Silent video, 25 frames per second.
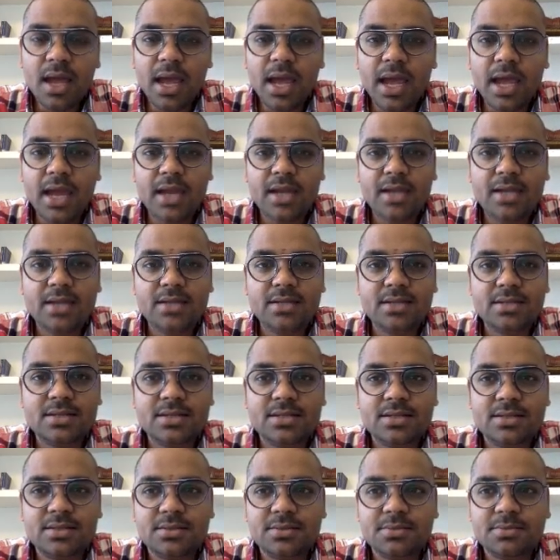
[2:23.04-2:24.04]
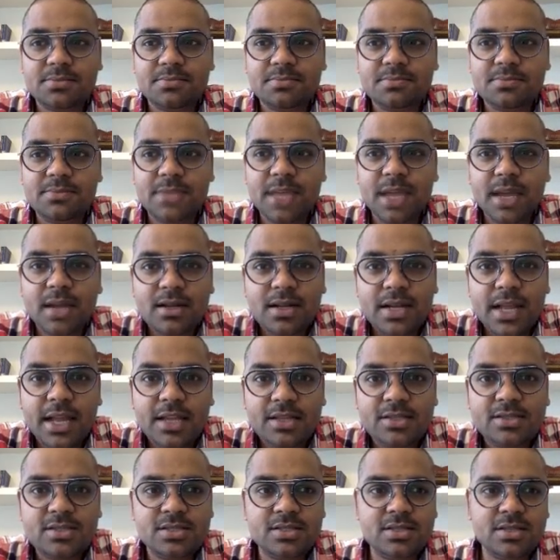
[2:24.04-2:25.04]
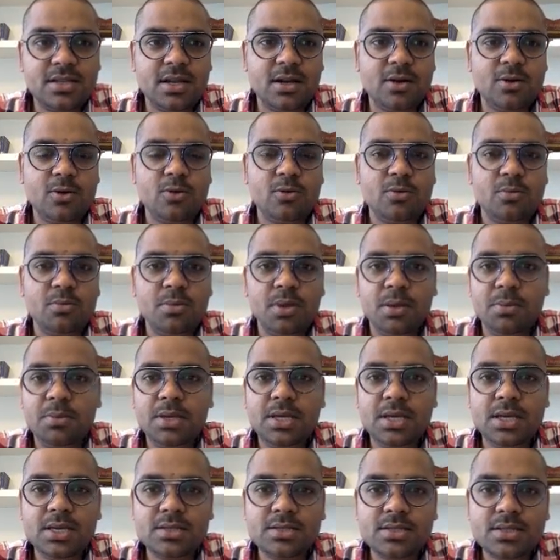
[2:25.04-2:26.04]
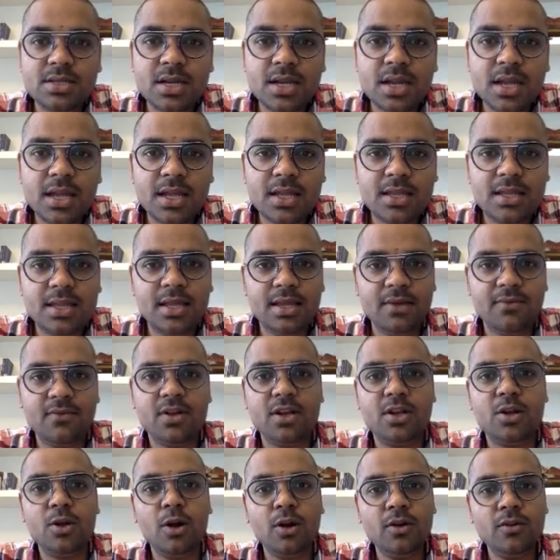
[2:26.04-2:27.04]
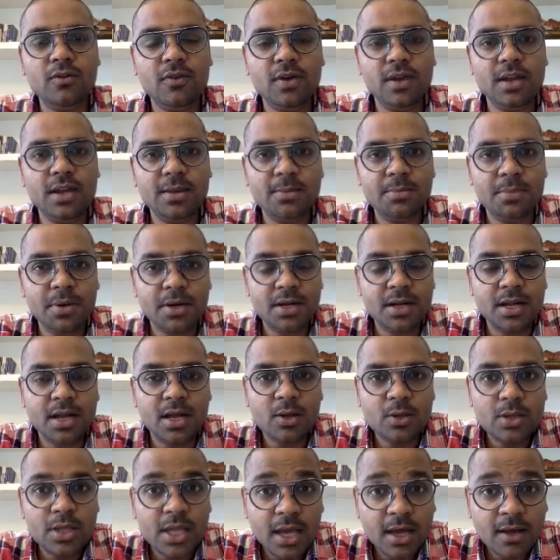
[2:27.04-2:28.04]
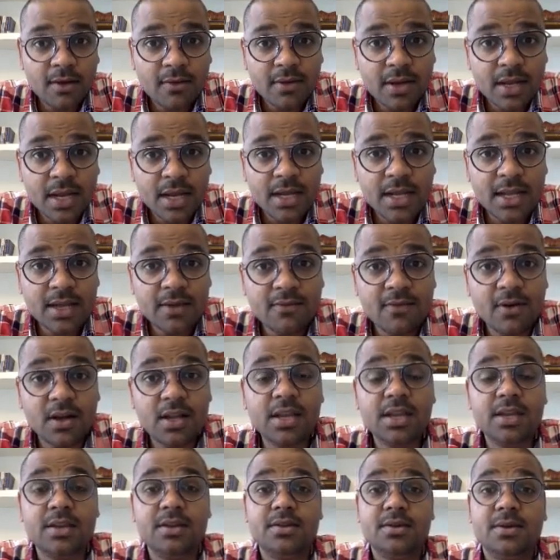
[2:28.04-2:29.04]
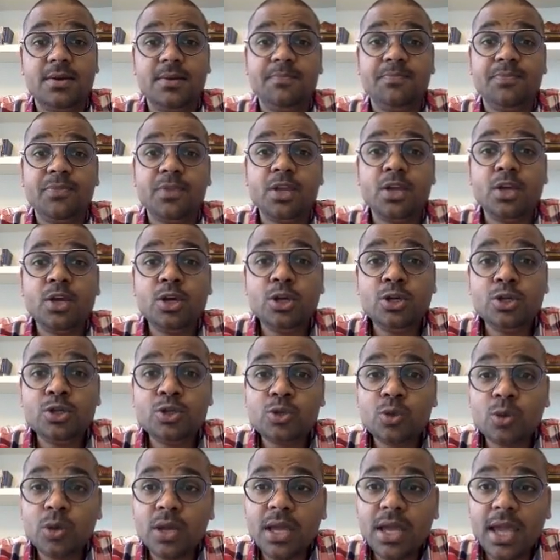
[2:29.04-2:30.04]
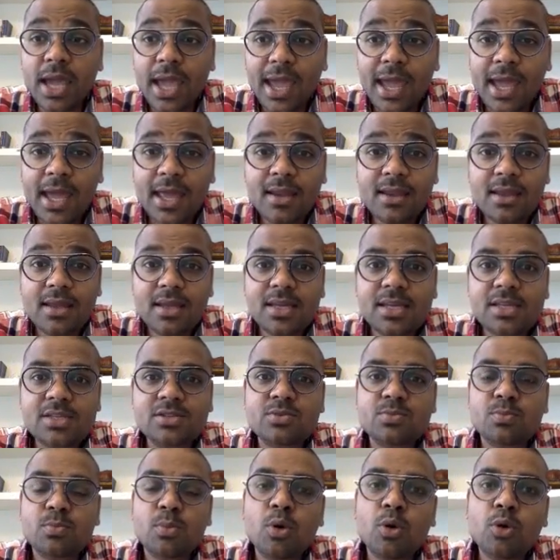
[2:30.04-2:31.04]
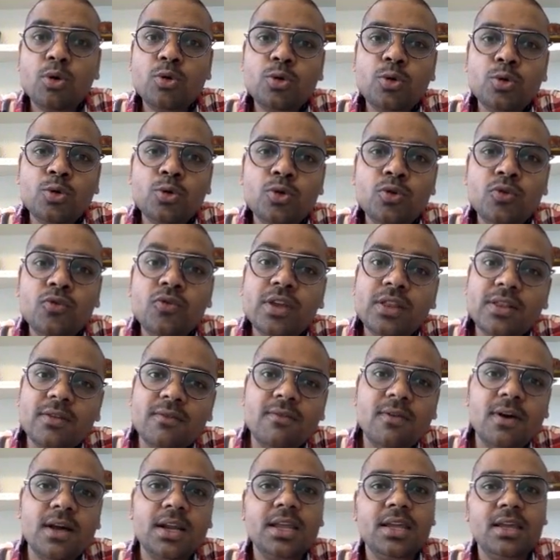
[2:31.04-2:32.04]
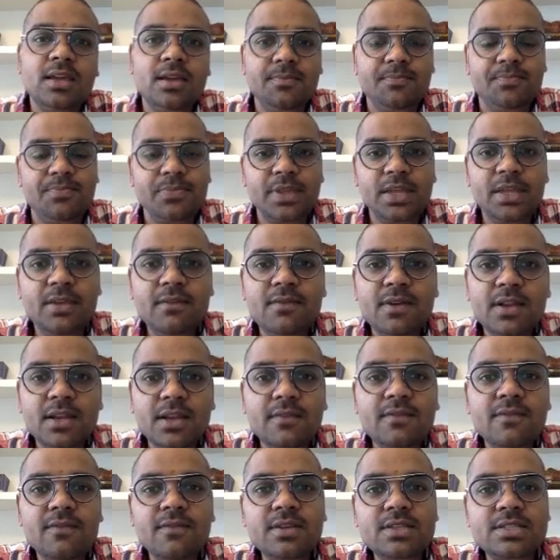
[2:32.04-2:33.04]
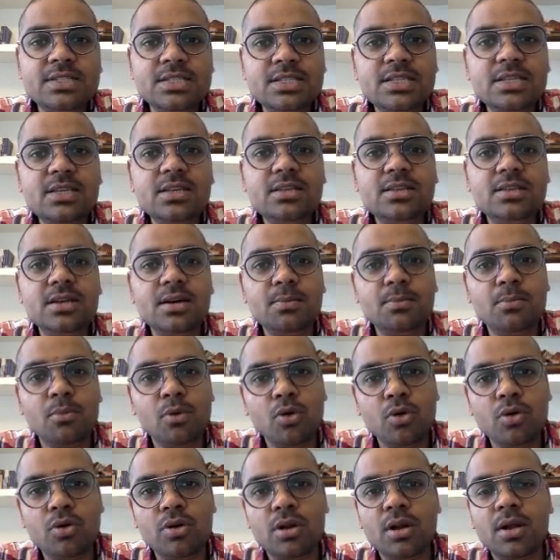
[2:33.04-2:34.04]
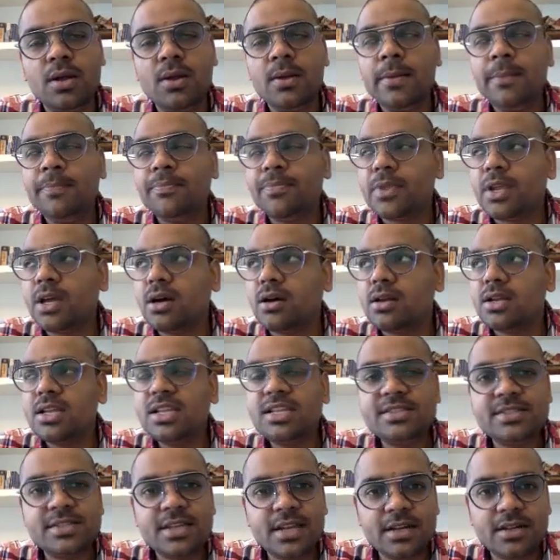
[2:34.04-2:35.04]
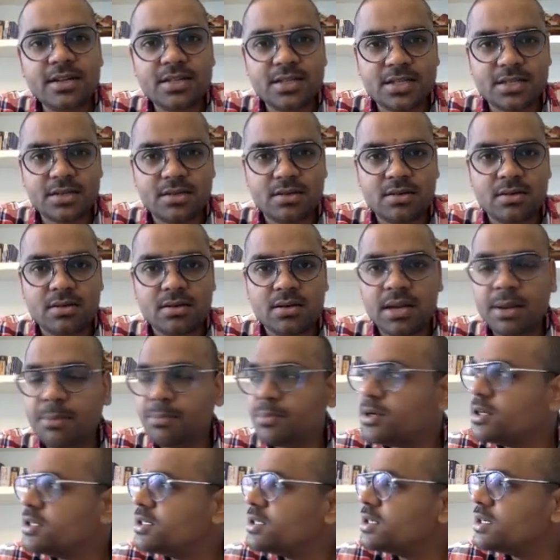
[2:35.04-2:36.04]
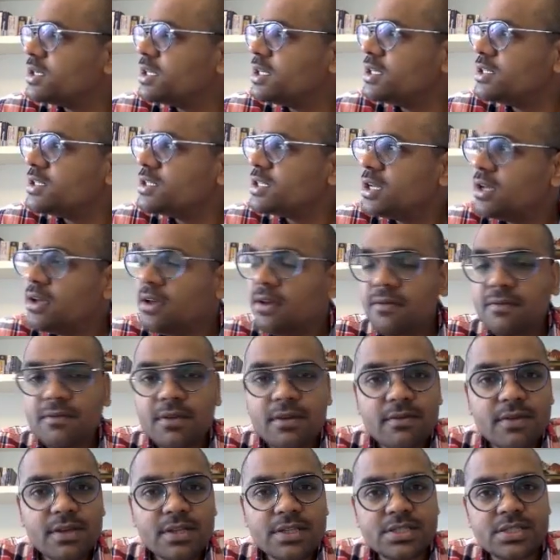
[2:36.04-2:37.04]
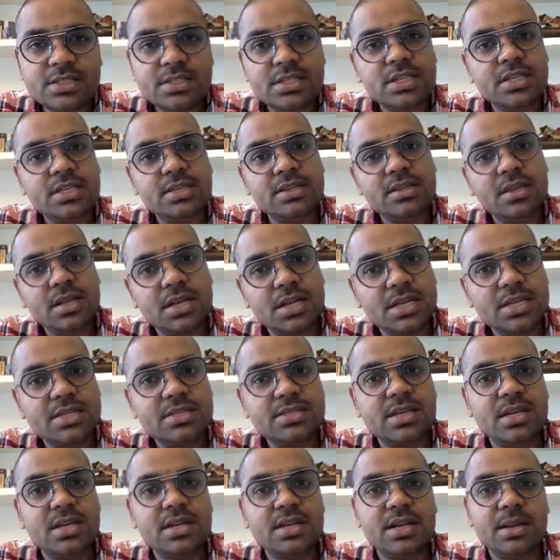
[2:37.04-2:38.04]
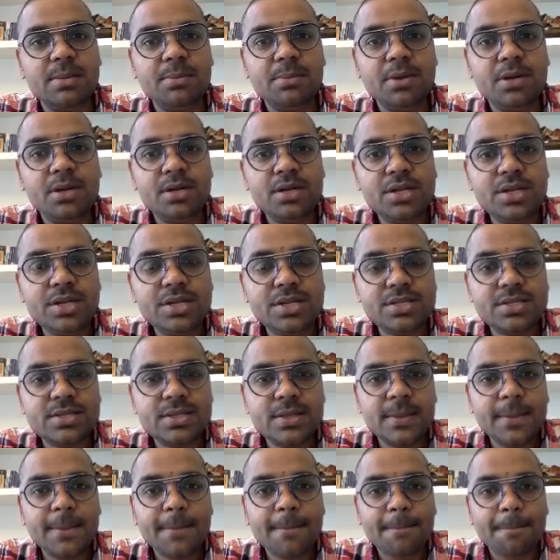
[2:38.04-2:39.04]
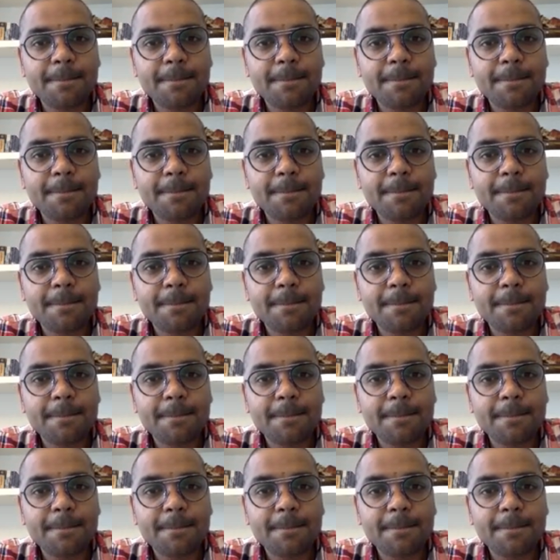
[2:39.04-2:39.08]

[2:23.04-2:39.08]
And they are tensed now. Maybe yesterday they were not worried, but now they are getting worried. So care is more to do with worry. Even if we see the more recent repertories, we will see in the recent repertories,